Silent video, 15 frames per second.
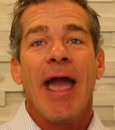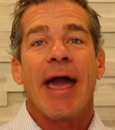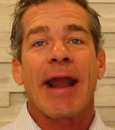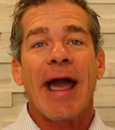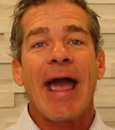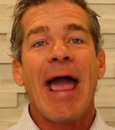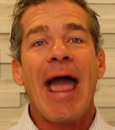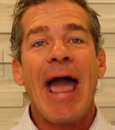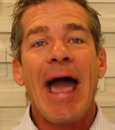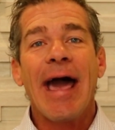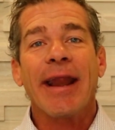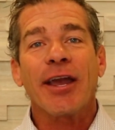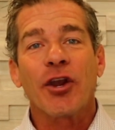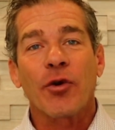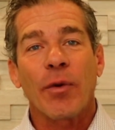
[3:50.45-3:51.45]
And I
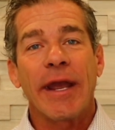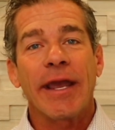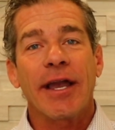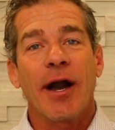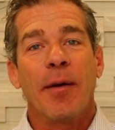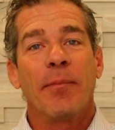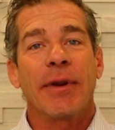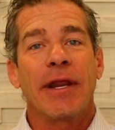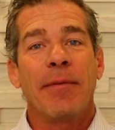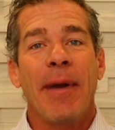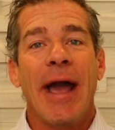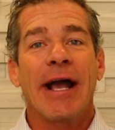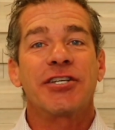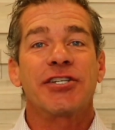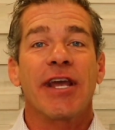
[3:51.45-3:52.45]
had a great company
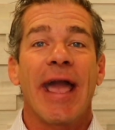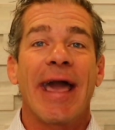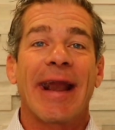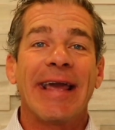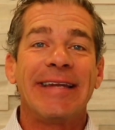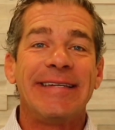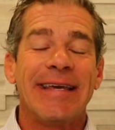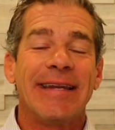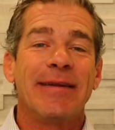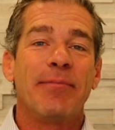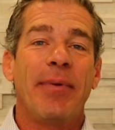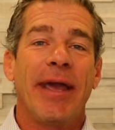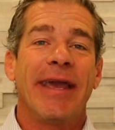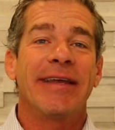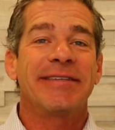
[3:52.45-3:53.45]
match and I
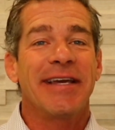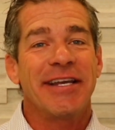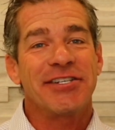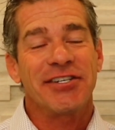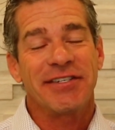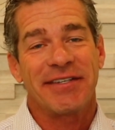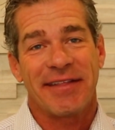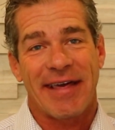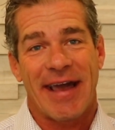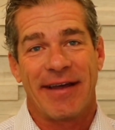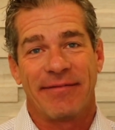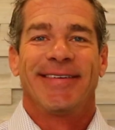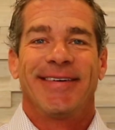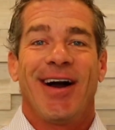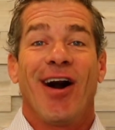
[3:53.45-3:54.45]
didn't pay attention to
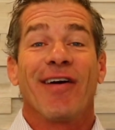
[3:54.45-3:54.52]
that.